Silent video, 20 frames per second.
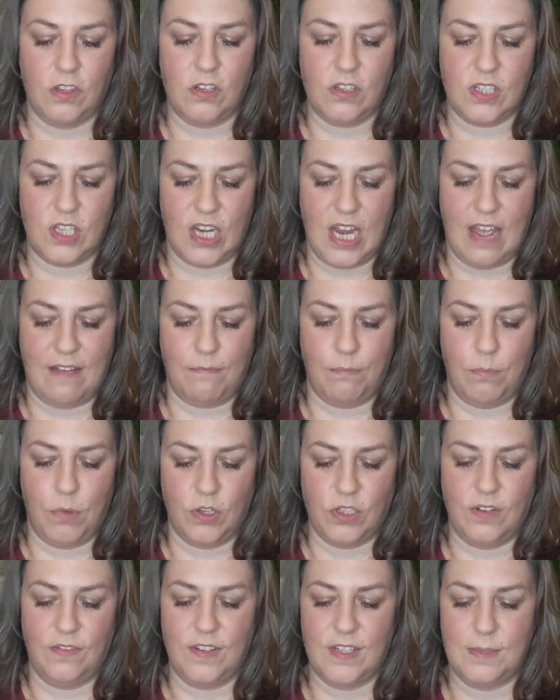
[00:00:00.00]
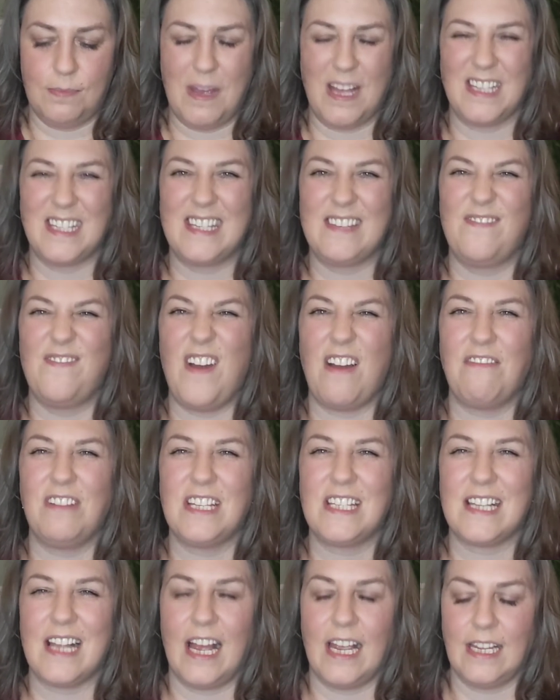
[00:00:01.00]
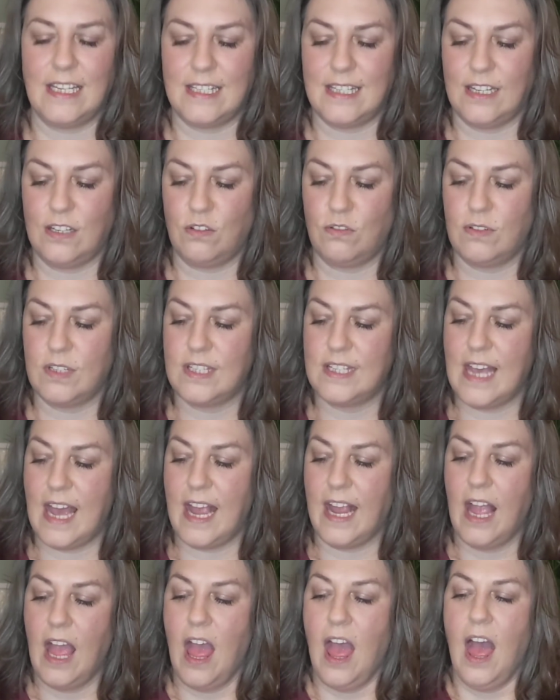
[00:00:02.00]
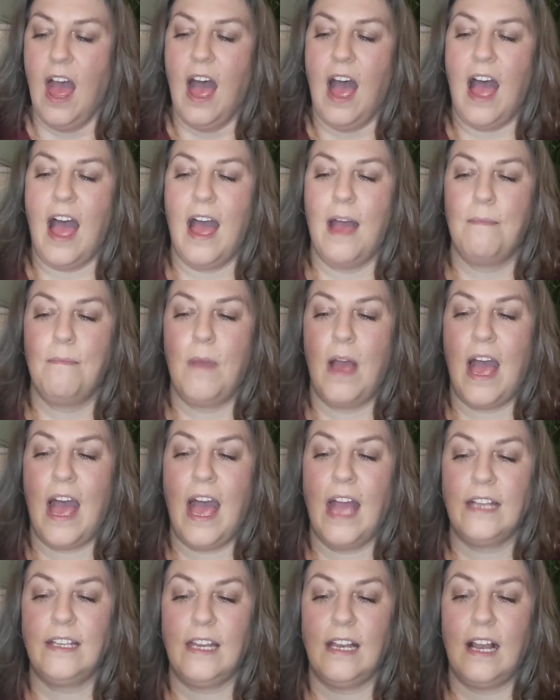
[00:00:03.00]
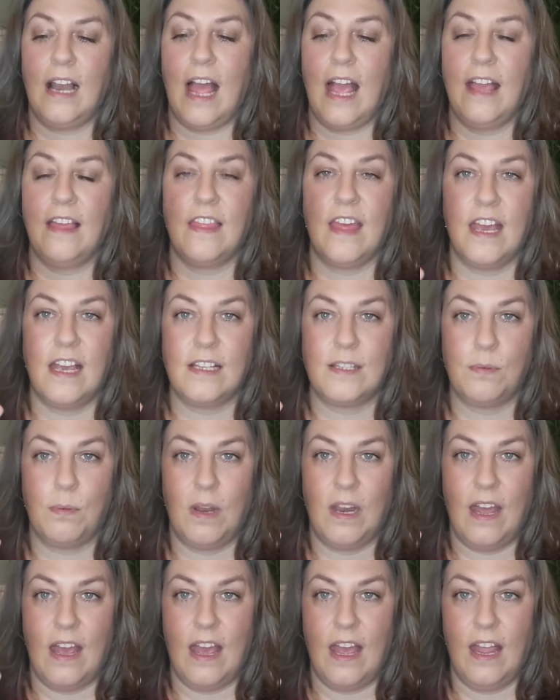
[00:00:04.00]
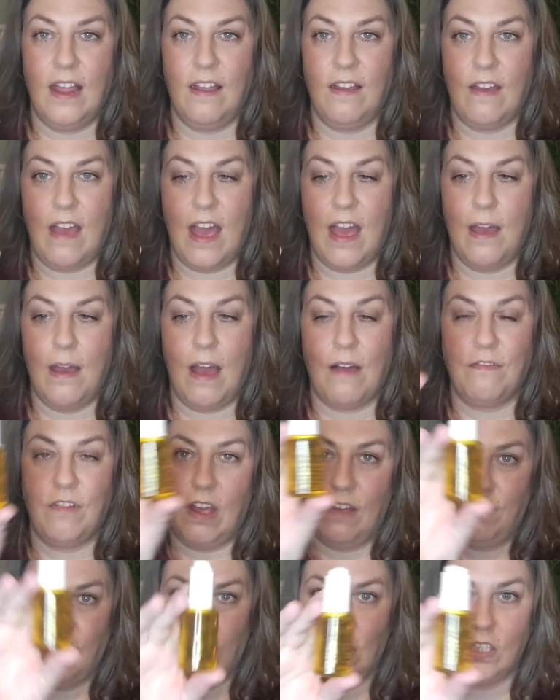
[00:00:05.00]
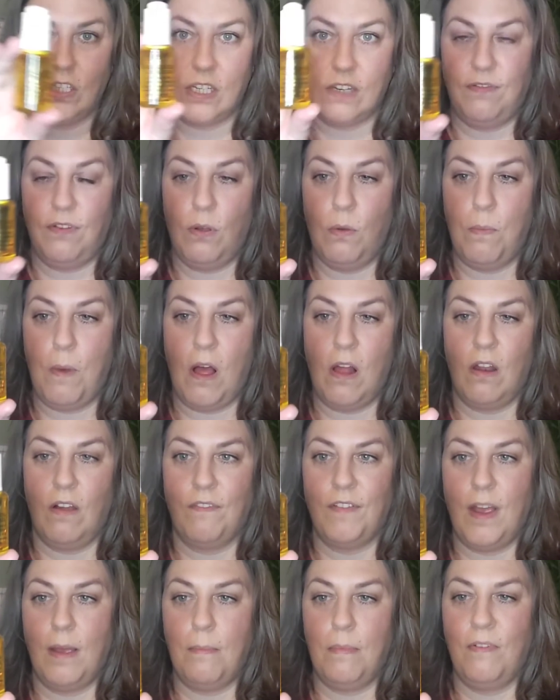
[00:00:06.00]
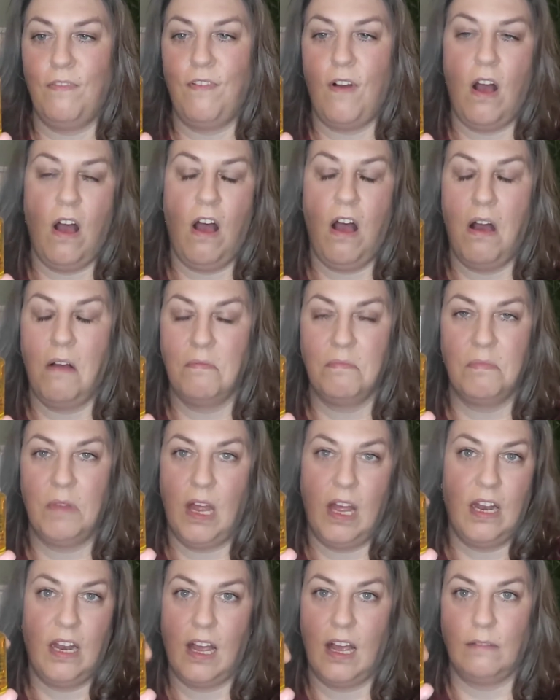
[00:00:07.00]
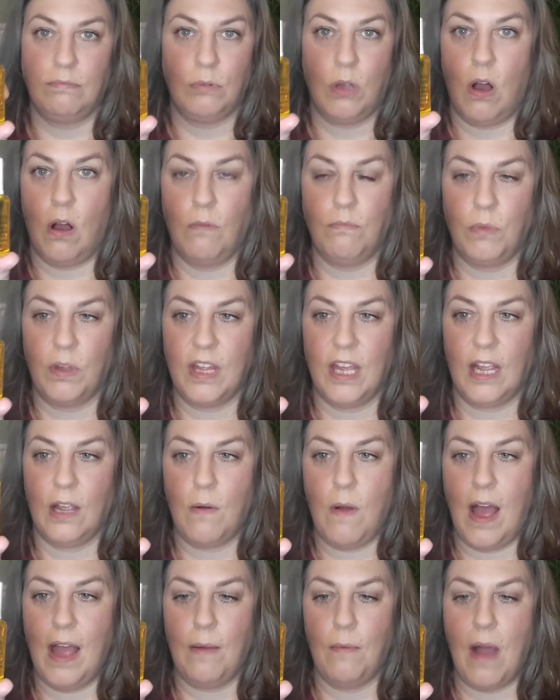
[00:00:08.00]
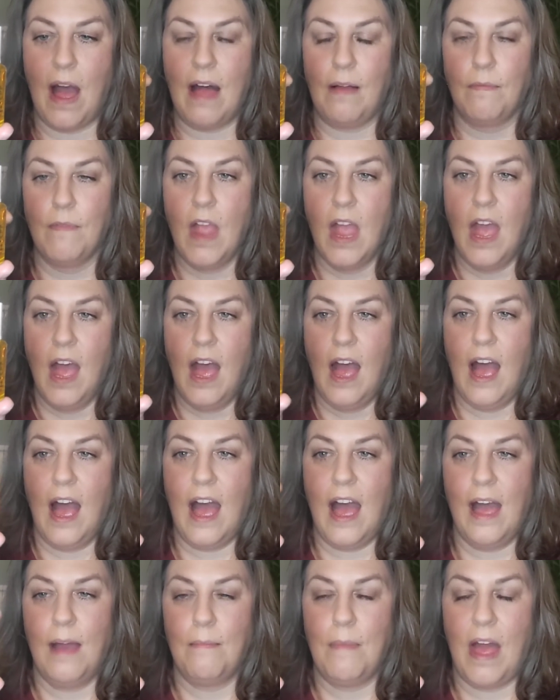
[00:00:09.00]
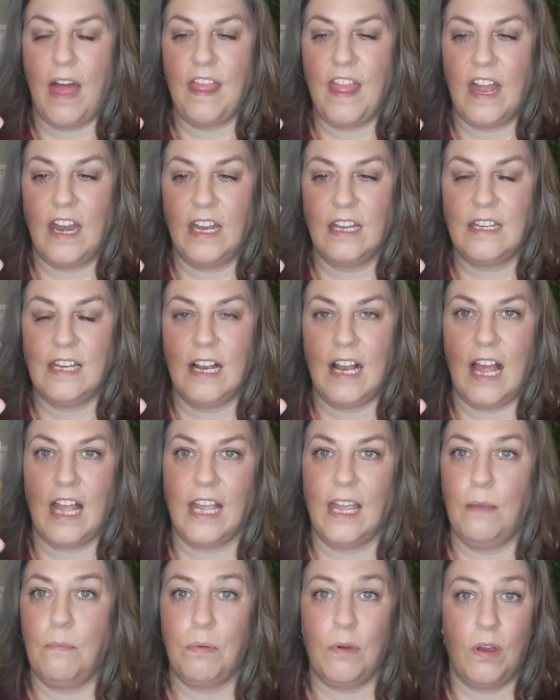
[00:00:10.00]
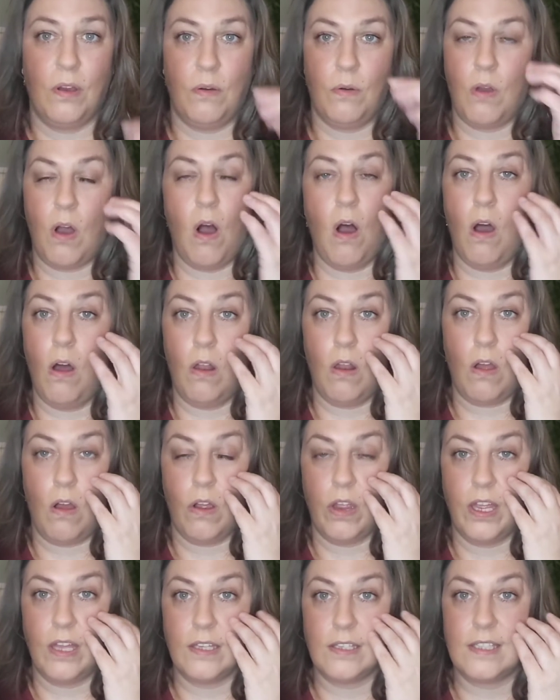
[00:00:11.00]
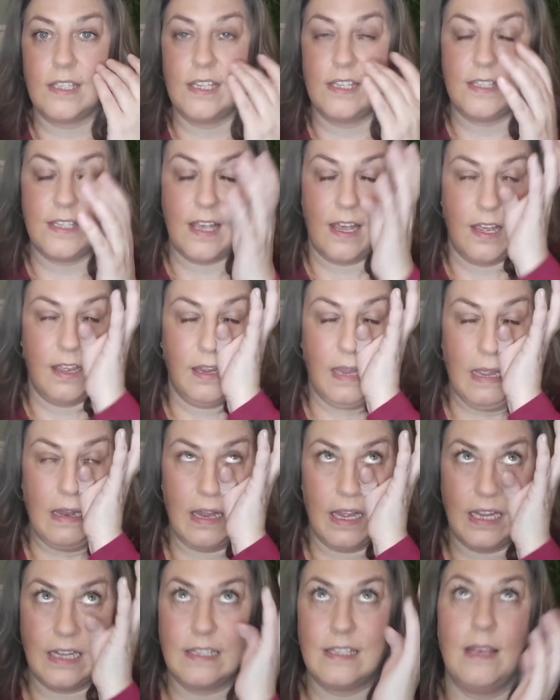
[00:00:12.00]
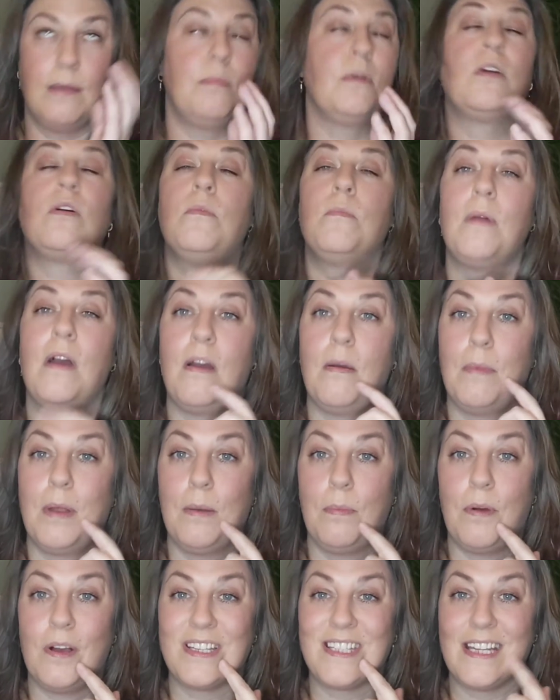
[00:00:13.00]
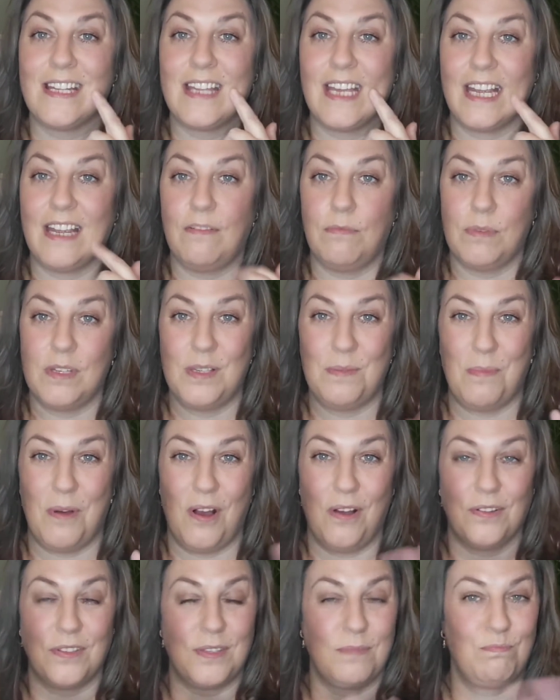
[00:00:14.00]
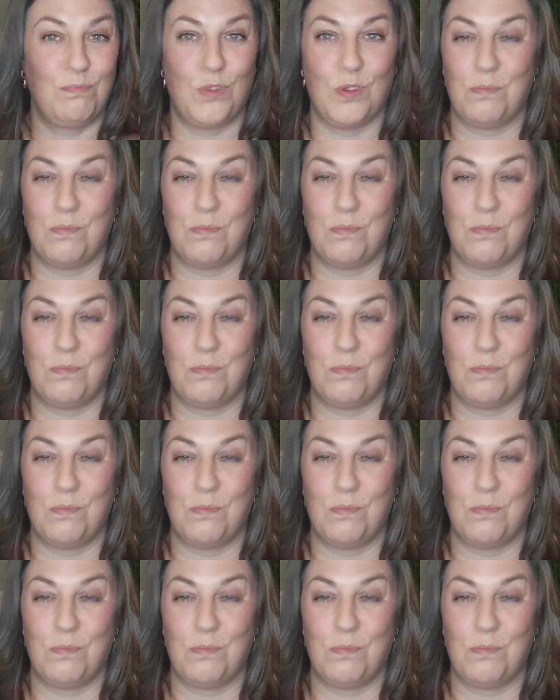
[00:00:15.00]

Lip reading: Doesn't have much of a smell, very slight citrusy. I did like this when I've used a full bottle of it before, and I've got on with it quite well. And then I did like it, but all oils, since like I said, become perimenopausal, they give me spots.